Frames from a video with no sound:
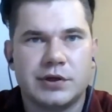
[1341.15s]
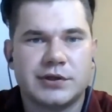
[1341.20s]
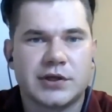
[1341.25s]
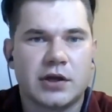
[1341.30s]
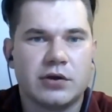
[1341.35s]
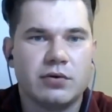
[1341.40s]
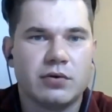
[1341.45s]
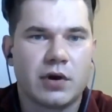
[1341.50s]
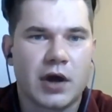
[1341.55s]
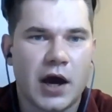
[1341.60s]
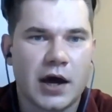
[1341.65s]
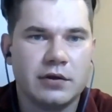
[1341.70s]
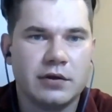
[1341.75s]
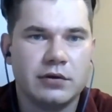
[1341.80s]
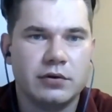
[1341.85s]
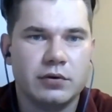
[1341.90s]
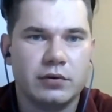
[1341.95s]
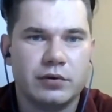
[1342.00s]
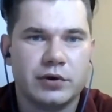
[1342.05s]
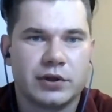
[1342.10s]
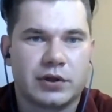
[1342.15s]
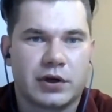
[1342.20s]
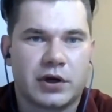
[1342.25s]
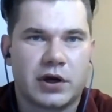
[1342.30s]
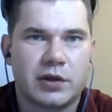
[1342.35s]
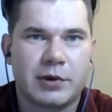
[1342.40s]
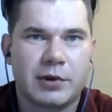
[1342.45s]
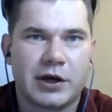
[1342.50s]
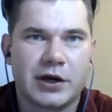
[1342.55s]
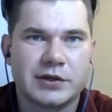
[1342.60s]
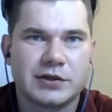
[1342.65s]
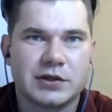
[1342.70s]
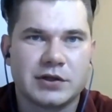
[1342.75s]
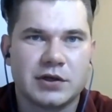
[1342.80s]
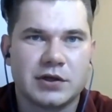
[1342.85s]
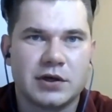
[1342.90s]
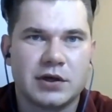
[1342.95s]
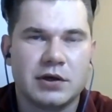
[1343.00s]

then you can do it because